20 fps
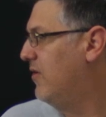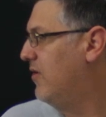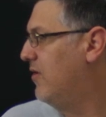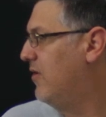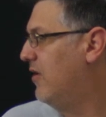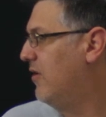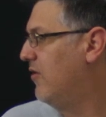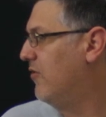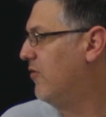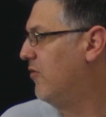
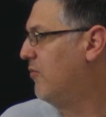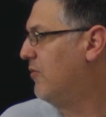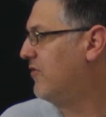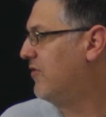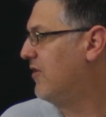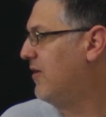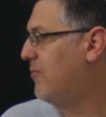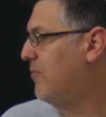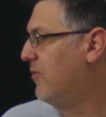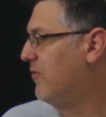I don't know what's
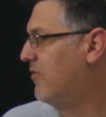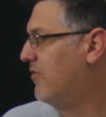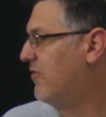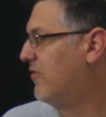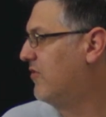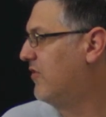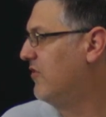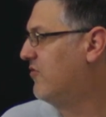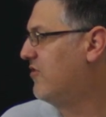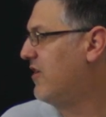up with
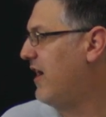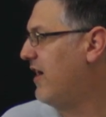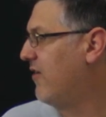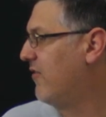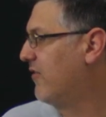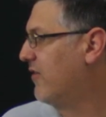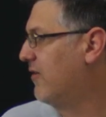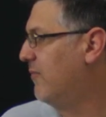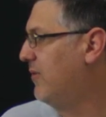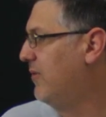the chat on
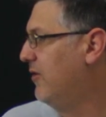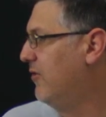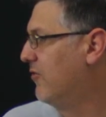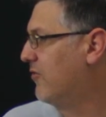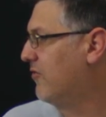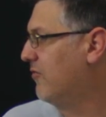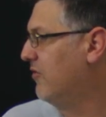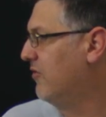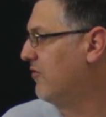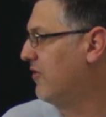the computer
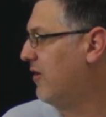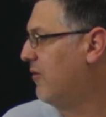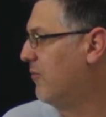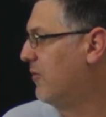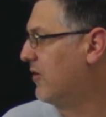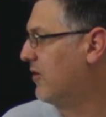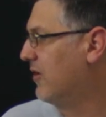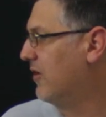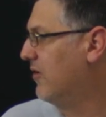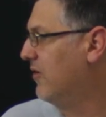screen is not
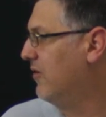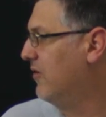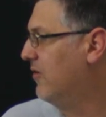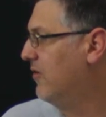working.